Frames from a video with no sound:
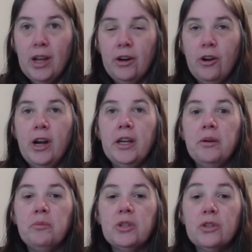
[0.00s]
and I
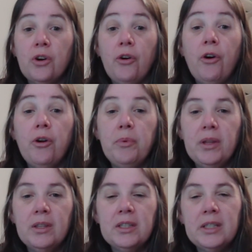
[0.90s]
am so
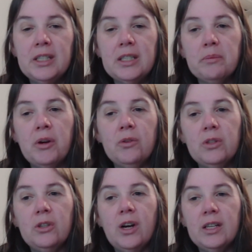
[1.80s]
hoping that this
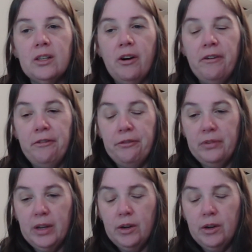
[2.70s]
smells nice. I've